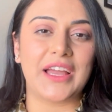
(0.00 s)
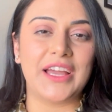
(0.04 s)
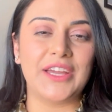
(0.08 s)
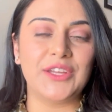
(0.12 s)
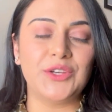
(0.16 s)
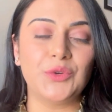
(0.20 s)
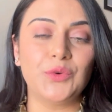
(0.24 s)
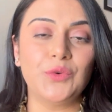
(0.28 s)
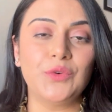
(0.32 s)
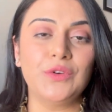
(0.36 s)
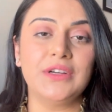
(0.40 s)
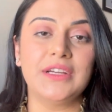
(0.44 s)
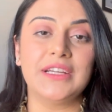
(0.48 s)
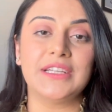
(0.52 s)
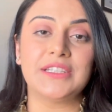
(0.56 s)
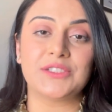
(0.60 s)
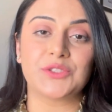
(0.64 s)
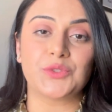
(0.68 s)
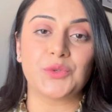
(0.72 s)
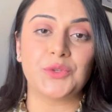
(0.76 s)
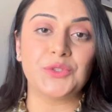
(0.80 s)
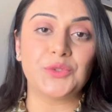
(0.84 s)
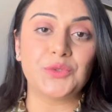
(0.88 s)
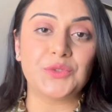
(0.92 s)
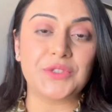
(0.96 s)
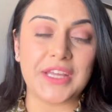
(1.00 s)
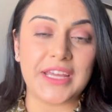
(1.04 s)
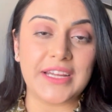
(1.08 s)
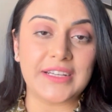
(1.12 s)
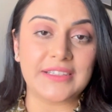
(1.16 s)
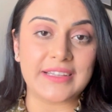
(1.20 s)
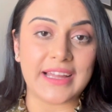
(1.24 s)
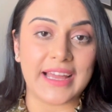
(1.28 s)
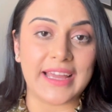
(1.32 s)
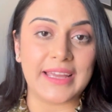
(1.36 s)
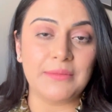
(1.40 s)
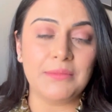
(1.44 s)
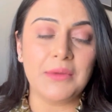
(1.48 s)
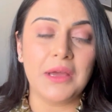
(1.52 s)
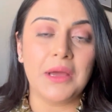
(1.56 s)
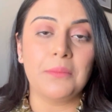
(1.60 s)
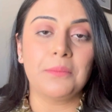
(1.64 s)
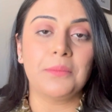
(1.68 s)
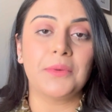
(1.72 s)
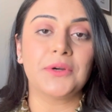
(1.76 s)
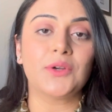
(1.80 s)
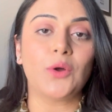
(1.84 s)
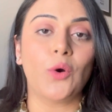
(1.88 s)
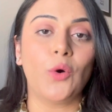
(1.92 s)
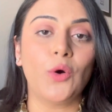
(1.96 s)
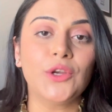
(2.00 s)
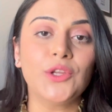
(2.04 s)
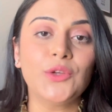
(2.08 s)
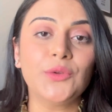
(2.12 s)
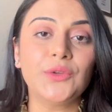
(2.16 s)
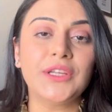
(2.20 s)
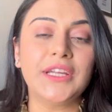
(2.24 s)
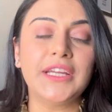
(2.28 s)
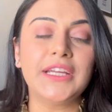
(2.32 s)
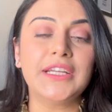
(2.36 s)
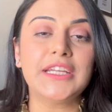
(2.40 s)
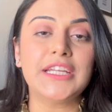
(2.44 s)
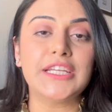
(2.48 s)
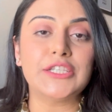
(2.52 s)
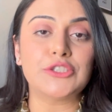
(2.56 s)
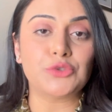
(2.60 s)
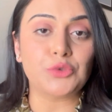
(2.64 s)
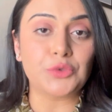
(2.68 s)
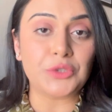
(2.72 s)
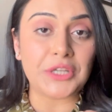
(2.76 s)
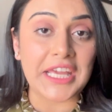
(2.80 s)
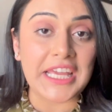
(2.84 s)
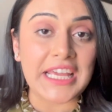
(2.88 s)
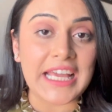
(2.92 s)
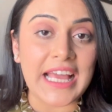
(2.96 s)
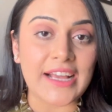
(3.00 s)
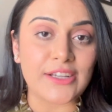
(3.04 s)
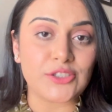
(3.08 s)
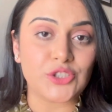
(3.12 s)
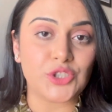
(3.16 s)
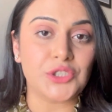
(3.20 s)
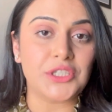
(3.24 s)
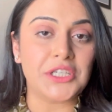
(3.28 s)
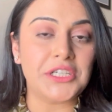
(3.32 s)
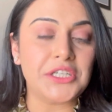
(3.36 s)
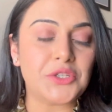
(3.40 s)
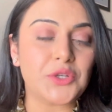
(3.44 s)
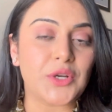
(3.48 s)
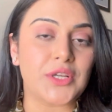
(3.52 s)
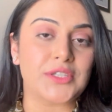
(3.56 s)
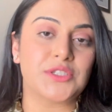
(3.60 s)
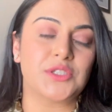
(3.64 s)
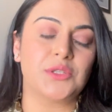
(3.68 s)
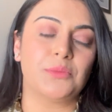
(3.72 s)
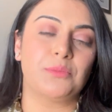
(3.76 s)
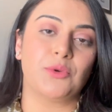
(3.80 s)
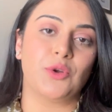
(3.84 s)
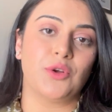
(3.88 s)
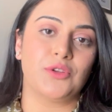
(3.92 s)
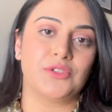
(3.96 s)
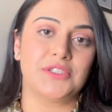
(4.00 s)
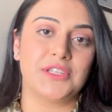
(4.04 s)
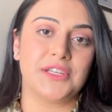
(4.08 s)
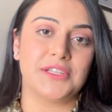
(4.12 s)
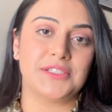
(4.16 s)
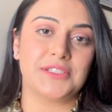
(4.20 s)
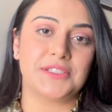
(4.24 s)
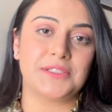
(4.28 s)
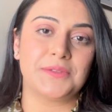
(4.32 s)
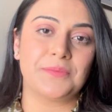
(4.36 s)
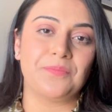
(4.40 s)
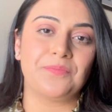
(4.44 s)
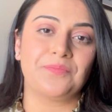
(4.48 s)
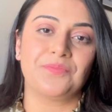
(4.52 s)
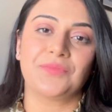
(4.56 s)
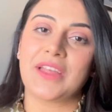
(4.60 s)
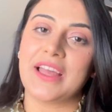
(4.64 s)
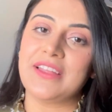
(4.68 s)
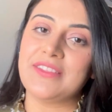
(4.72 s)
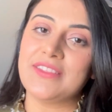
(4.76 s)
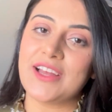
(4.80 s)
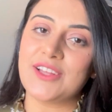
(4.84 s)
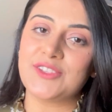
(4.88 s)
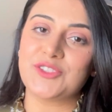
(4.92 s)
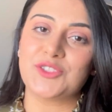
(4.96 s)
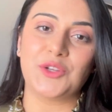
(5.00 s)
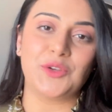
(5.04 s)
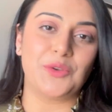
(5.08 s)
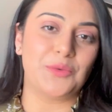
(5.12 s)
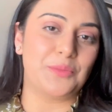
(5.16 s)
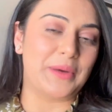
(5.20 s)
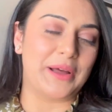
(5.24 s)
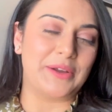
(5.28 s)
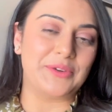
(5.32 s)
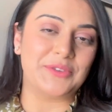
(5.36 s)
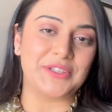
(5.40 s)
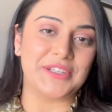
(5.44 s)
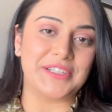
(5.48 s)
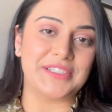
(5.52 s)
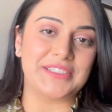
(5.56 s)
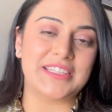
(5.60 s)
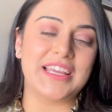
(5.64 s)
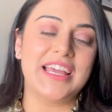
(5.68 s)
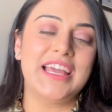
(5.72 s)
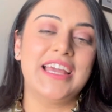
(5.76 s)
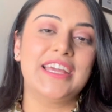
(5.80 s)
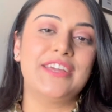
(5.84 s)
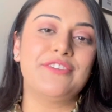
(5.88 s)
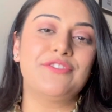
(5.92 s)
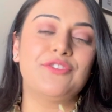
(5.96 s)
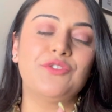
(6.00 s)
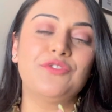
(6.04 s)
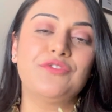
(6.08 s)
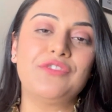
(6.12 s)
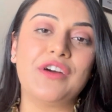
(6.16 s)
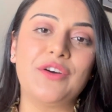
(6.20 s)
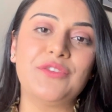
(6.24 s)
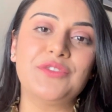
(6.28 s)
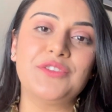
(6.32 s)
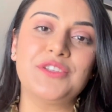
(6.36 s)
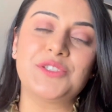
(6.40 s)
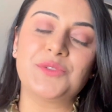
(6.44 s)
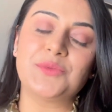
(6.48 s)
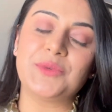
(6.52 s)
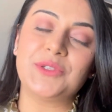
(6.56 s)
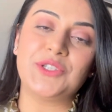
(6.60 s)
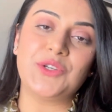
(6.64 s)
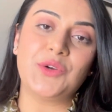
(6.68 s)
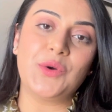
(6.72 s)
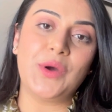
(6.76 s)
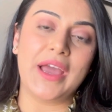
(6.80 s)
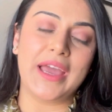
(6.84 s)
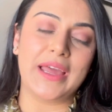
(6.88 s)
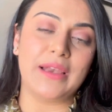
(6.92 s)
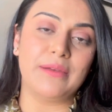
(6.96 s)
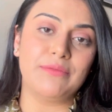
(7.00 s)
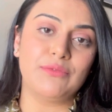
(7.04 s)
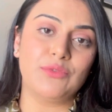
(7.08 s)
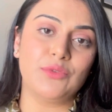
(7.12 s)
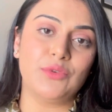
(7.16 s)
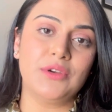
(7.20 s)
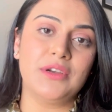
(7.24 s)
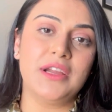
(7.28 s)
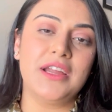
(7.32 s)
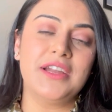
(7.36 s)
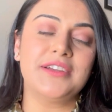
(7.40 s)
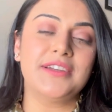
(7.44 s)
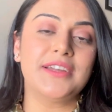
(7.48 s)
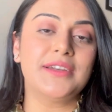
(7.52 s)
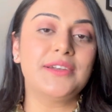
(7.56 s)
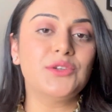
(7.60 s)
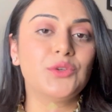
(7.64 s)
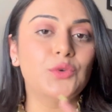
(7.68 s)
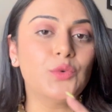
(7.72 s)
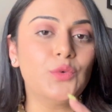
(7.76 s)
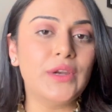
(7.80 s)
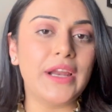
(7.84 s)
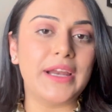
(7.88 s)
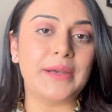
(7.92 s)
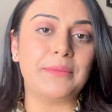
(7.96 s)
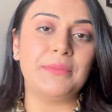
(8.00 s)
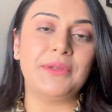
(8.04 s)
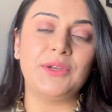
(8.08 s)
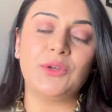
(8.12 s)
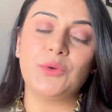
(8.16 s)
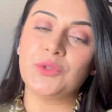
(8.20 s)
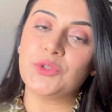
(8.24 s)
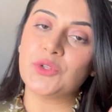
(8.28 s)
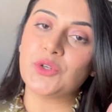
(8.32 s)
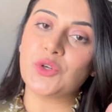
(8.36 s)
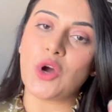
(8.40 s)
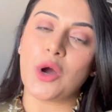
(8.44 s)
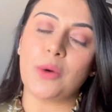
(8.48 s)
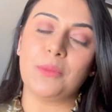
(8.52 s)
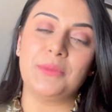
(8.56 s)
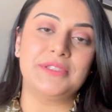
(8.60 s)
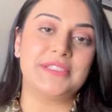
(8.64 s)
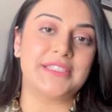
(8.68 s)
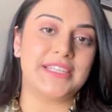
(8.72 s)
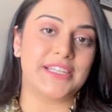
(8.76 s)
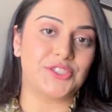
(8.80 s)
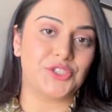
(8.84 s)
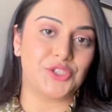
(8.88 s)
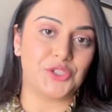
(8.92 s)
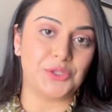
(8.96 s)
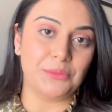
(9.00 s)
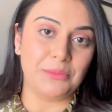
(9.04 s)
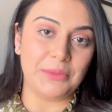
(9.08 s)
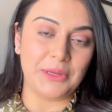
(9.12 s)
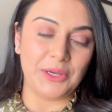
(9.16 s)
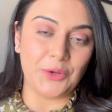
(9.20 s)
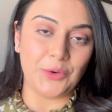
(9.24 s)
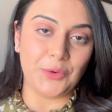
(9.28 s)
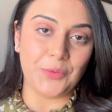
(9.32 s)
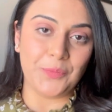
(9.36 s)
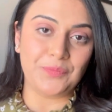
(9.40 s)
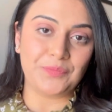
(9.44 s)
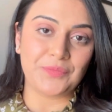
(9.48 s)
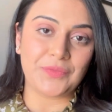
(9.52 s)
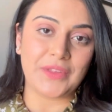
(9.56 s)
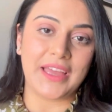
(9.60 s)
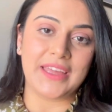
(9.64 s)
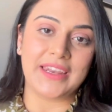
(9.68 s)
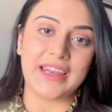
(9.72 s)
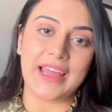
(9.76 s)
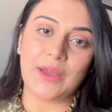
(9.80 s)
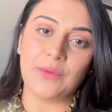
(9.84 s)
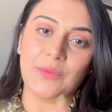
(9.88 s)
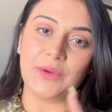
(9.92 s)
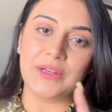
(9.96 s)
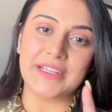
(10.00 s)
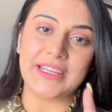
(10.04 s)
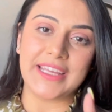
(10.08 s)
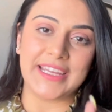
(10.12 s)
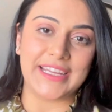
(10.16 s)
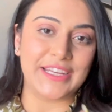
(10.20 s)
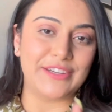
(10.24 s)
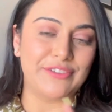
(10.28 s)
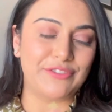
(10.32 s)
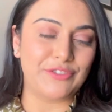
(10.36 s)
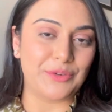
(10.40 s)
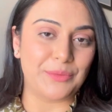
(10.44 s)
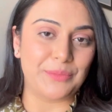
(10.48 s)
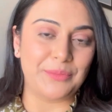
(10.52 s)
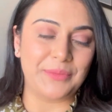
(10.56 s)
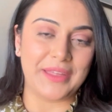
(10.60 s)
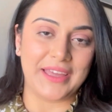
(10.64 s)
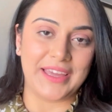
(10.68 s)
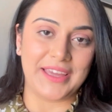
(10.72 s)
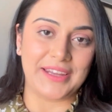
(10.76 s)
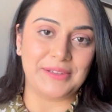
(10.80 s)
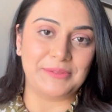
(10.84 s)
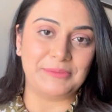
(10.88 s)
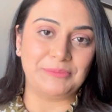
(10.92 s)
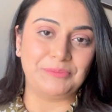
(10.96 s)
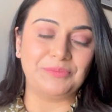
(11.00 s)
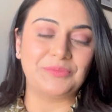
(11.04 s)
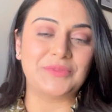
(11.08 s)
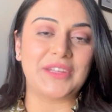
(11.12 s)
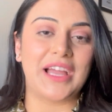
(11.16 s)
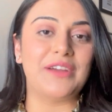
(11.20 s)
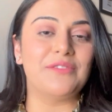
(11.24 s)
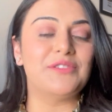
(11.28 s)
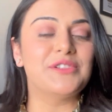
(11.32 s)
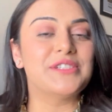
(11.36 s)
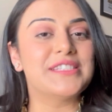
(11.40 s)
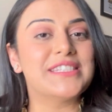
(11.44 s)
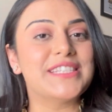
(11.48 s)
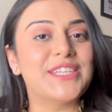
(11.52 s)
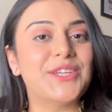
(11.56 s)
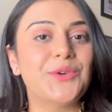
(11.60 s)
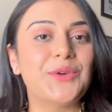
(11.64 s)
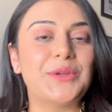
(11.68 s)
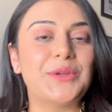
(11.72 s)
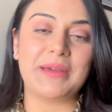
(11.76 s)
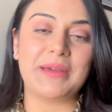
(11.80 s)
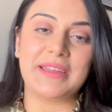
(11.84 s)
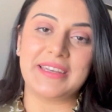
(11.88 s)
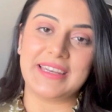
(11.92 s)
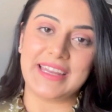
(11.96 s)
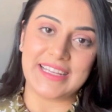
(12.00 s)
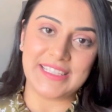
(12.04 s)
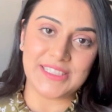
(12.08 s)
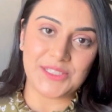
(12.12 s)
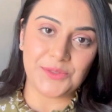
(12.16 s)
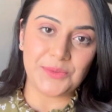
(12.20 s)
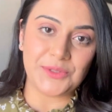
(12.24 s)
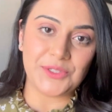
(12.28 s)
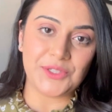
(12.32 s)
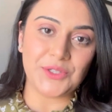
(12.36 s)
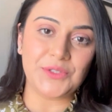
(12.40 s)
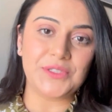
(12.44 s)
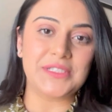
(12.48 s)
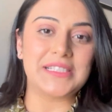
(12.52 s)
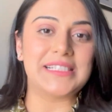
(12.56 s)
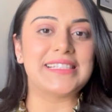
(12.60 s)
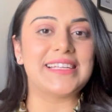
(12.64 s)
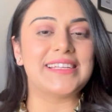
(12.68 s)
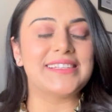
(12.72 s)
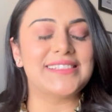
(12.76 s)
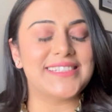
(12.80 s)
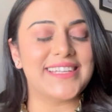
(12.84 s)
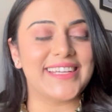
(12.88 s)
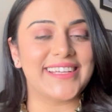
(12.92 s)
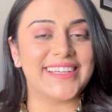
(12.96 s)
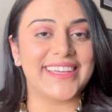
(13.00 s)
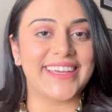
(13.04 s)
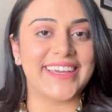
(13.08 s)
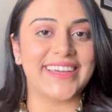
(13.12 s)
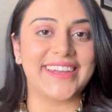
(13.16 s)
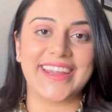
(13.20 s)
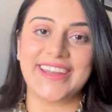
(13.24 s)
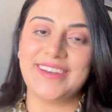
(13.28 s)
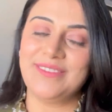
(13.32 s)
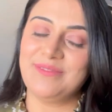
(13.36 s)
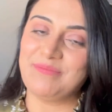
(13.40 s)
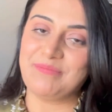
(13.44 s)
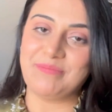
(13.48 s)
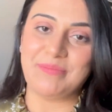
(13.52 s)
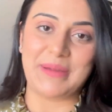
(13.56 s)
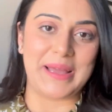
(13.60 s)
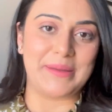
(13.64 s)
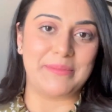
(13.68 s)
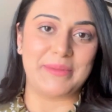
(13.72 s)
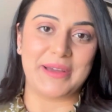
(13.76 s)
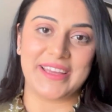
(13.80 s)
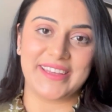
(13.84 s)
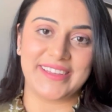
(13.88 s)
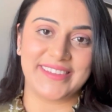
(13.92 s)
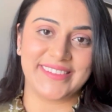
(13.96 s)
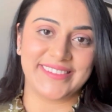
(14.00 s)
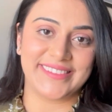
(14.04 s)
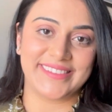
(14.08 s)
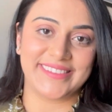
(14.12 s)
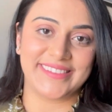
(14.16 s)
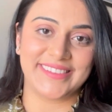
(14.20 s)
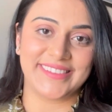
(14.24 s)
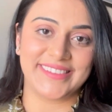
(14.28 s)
I know it is going to take time, but all you need is to take action and trust the process. And that's all about it. If you found this video helpful, then do let me know in the comment section below and I will take it from there. I will see you my next video. Till then, take care and bye-bye.